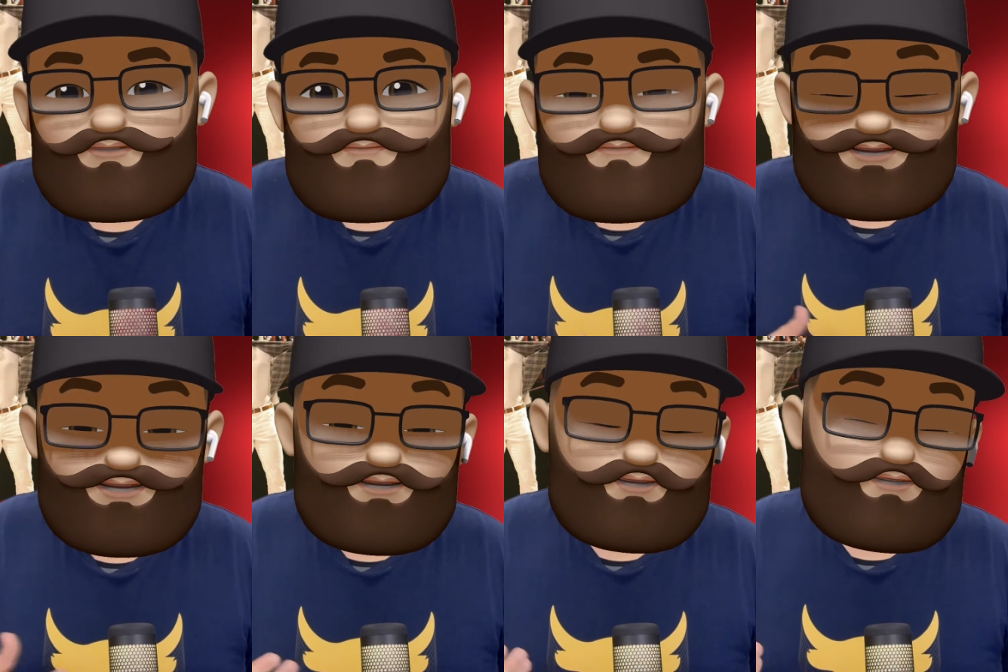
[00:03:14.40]
Then
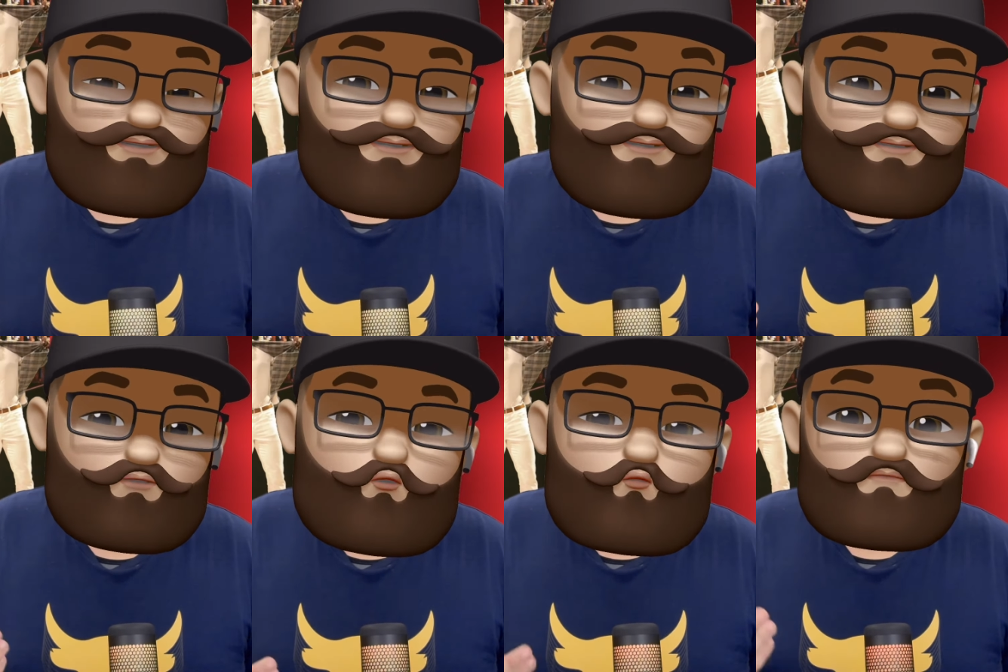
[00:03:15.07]
again,
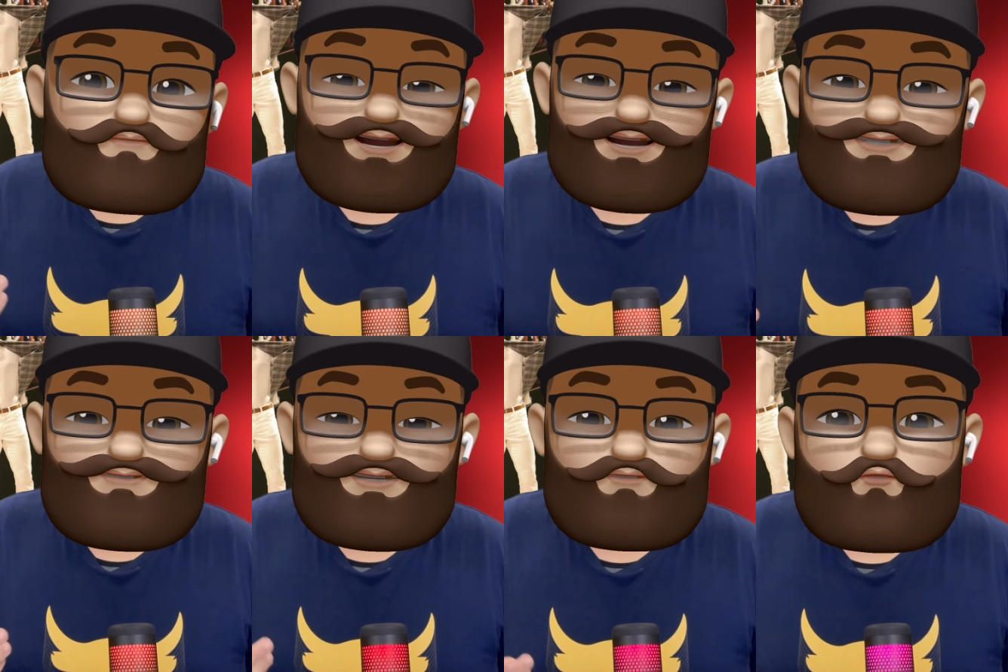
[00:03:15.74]
Drew
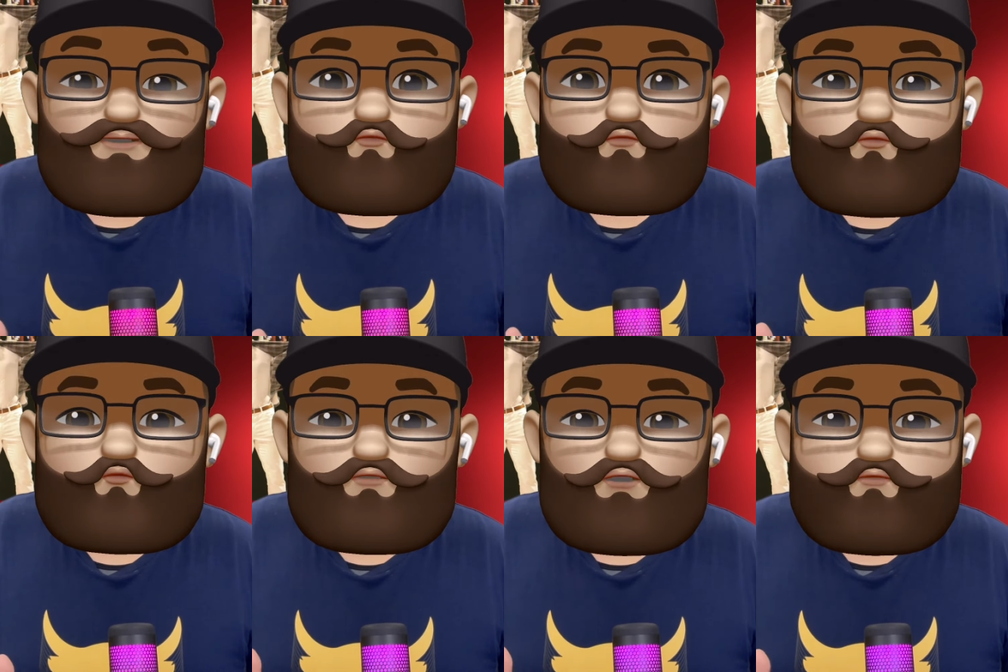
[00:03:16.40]
McIntyre's
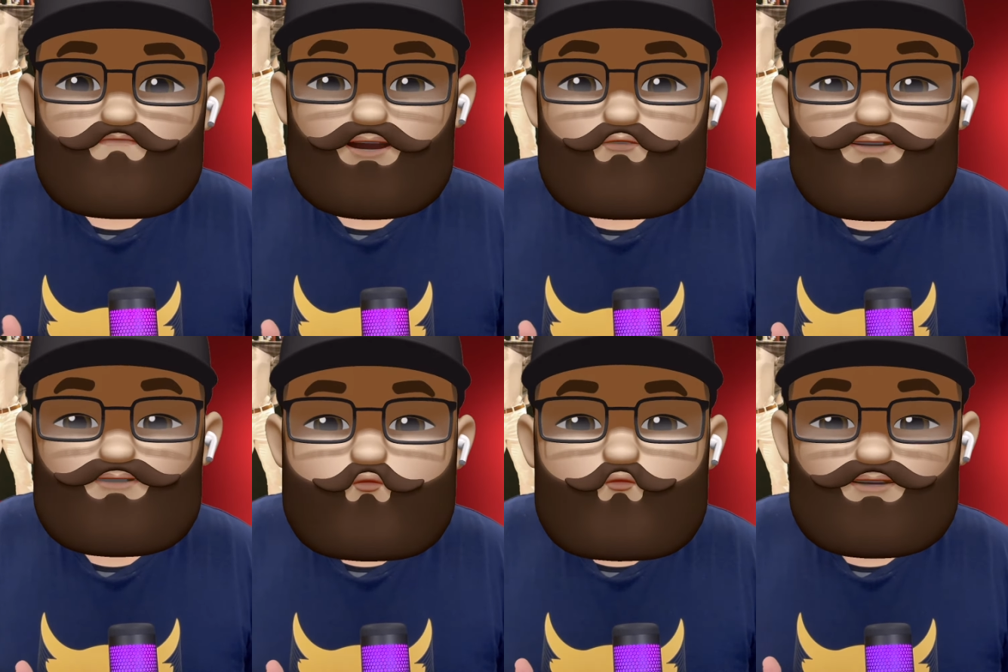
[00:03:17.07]
contract was
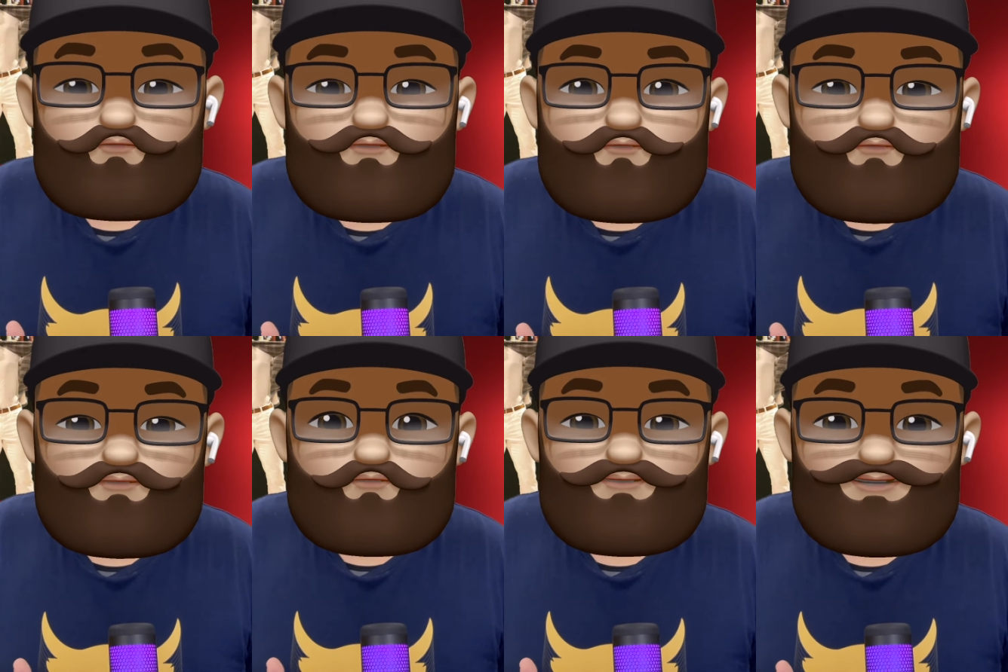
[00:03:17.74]
expiring as well this
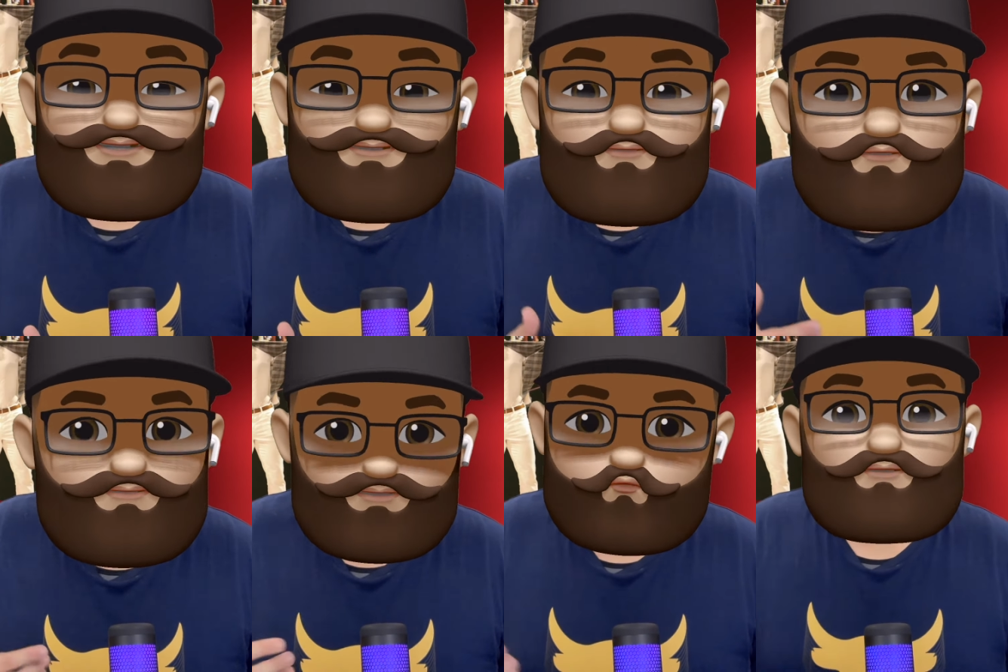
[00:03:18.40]
year, and he's
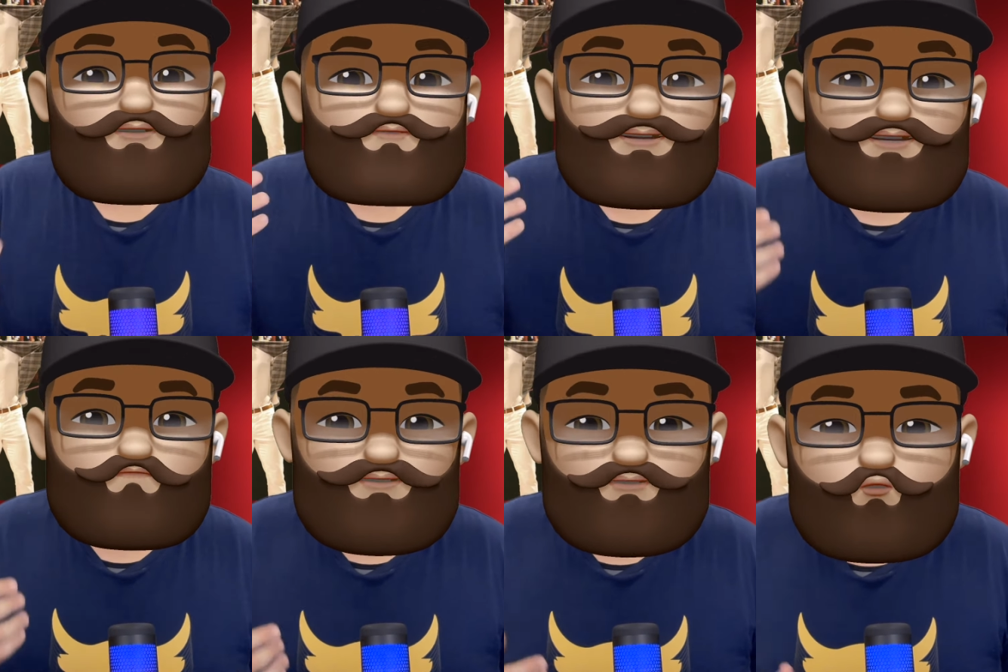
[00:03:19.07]
still in the main
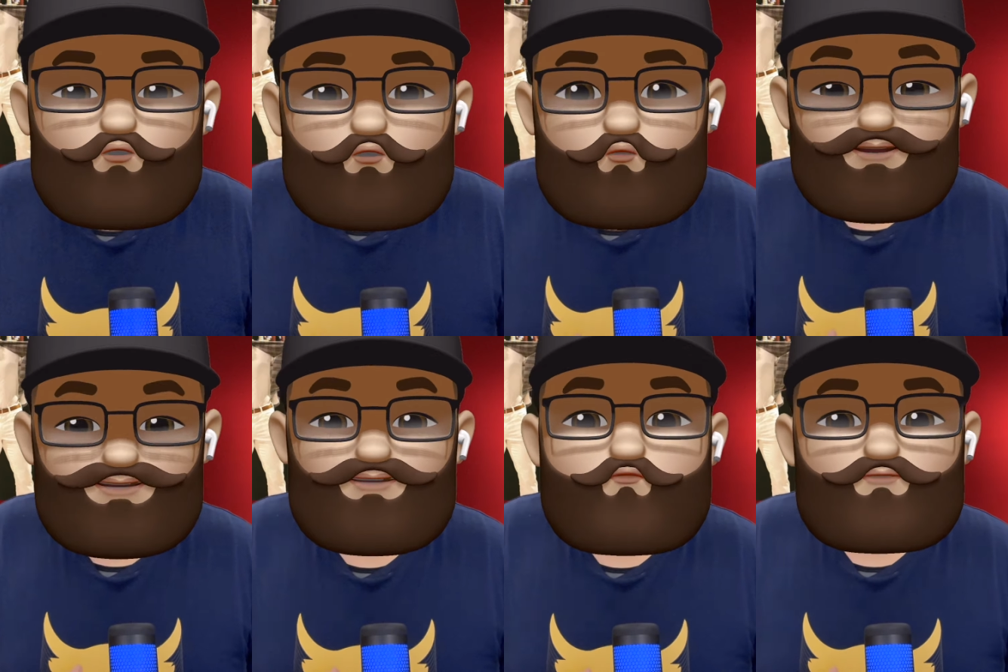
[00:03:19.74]
event
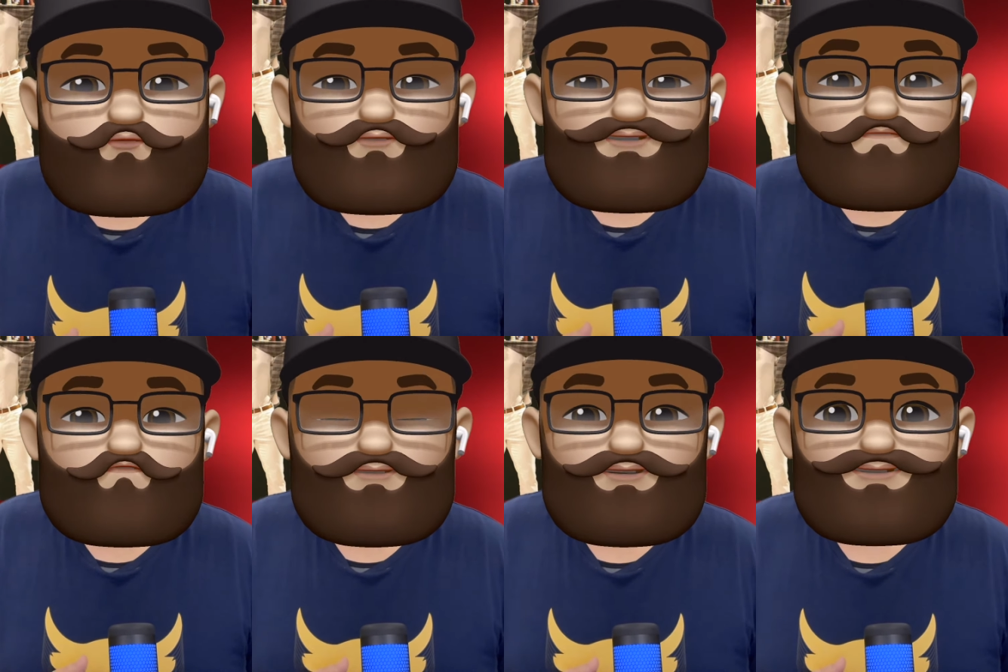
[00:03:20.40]
storyline with
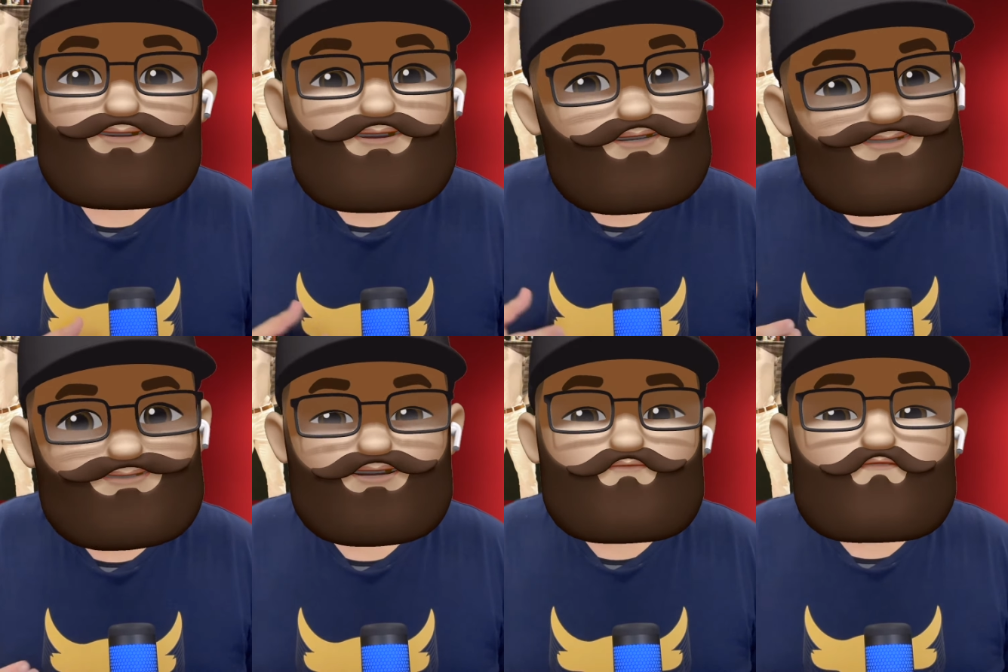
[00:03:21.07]
CM Punk,
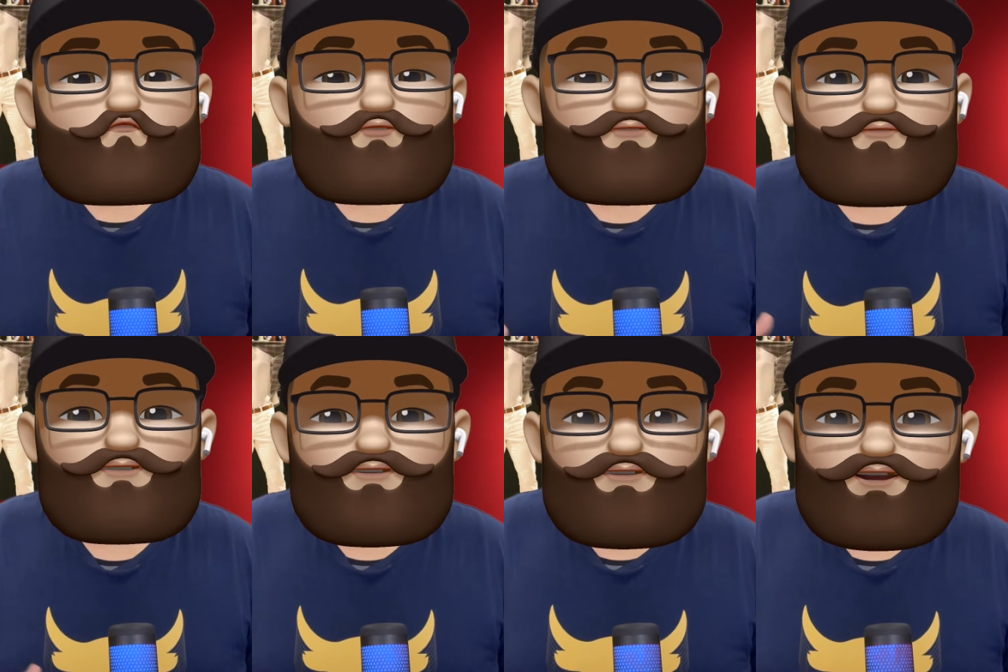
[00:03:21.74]
Damian
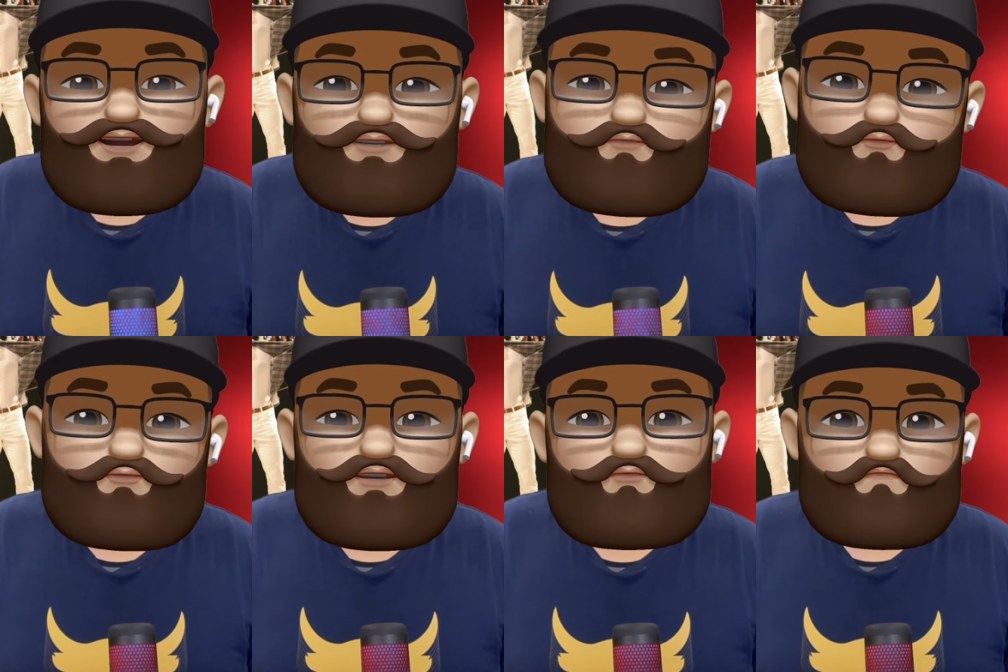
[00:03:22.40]
Priest, and
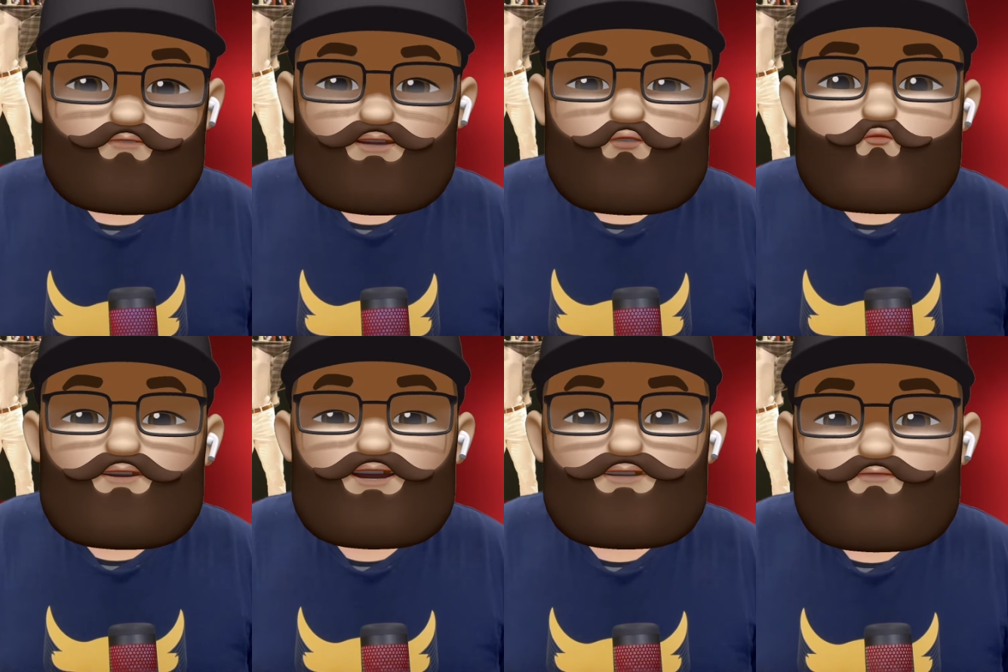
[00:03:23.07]
Seth freaking
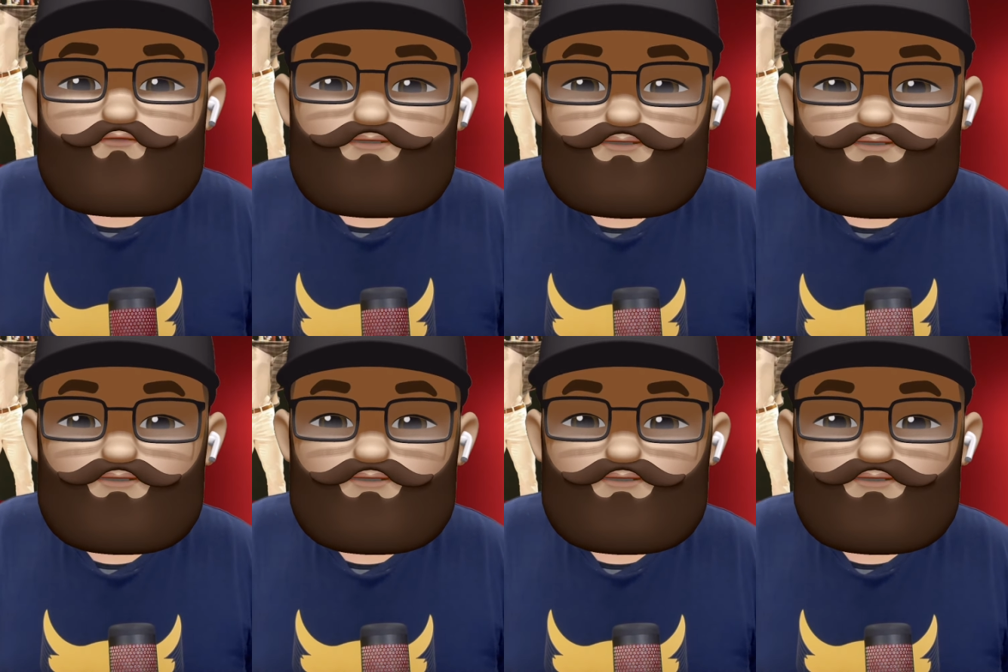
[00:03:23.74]
Rollins.